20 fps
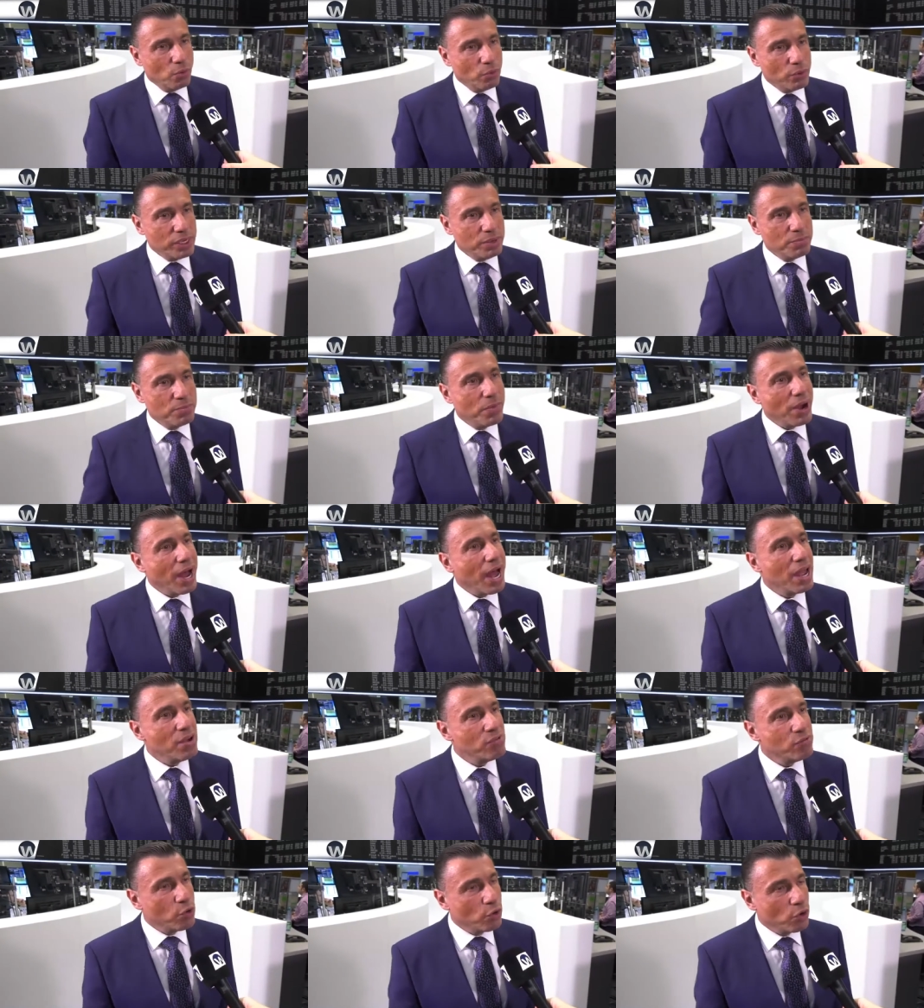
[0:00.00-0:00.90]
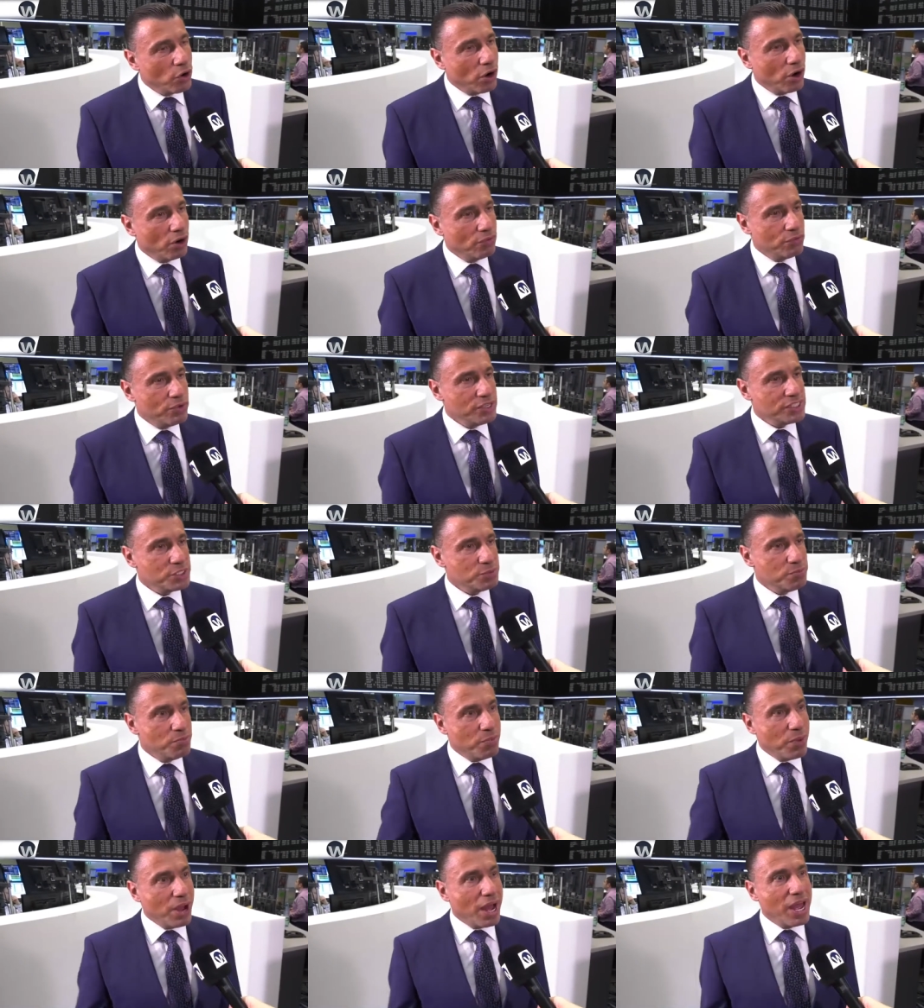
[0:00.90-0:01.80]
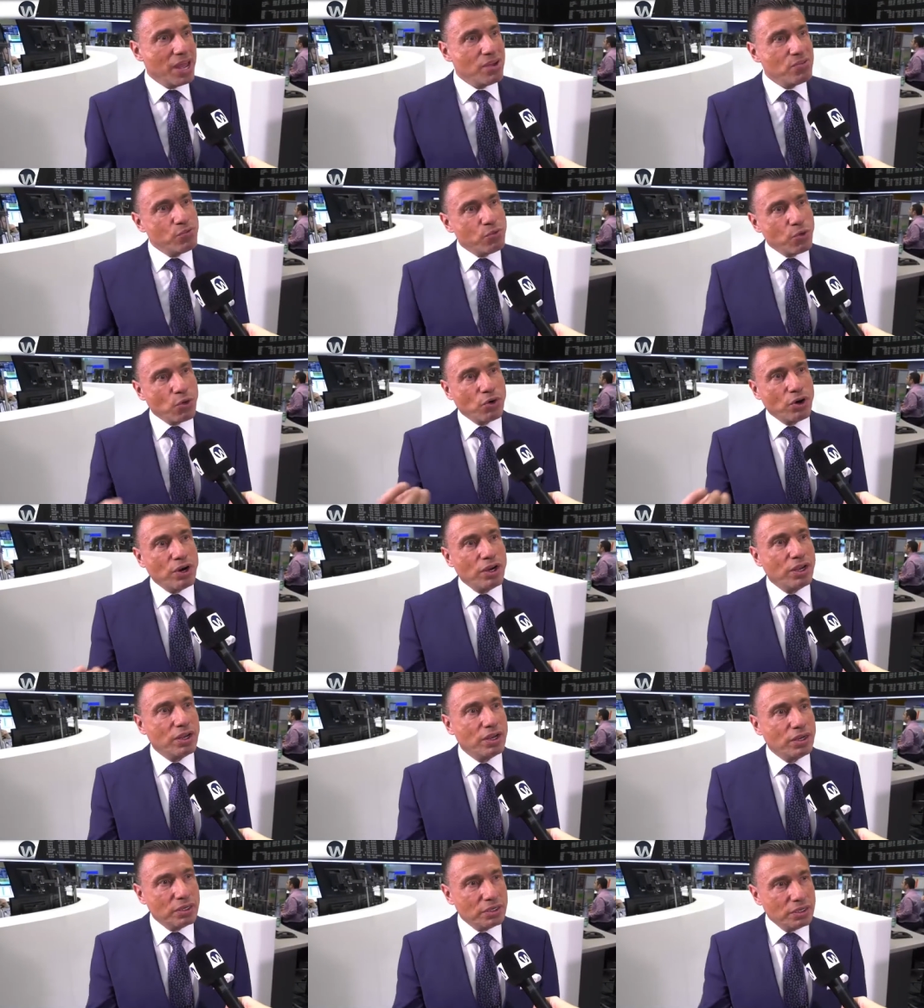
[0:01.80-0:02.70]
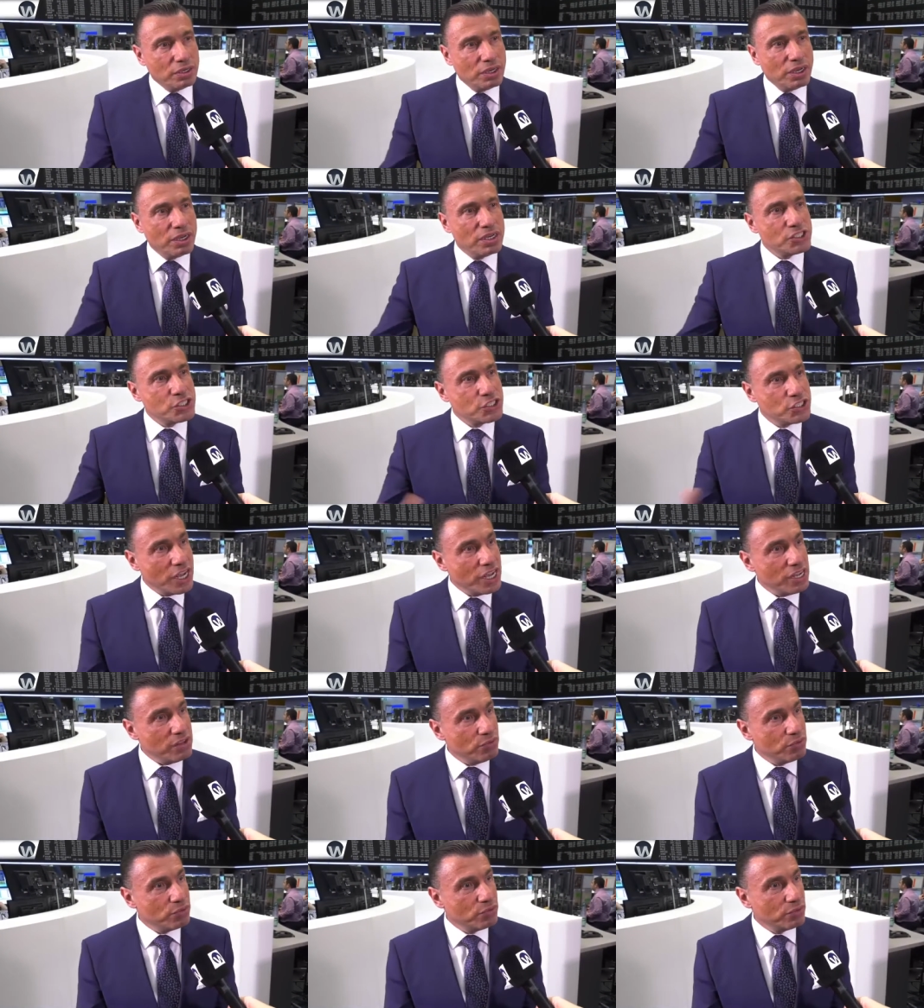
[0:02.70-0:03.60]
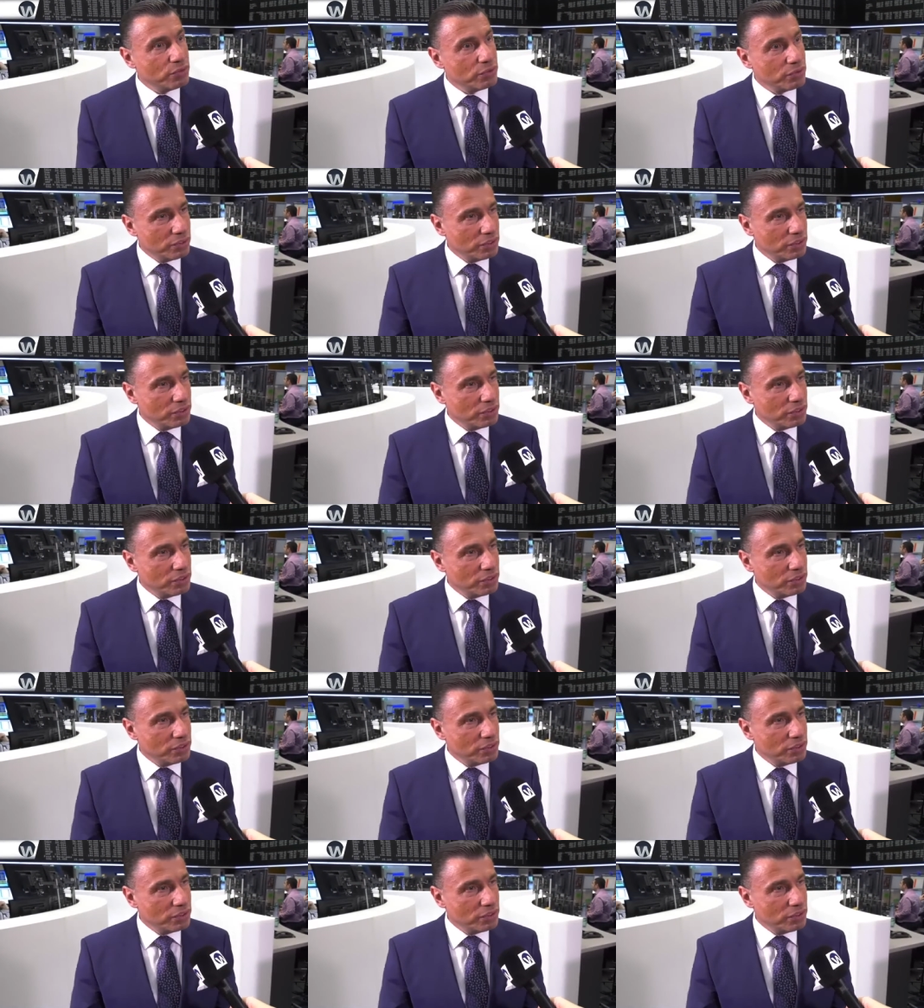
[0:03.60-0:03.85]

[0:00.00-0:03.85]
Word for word: We buy for an office, buy for a, a safe.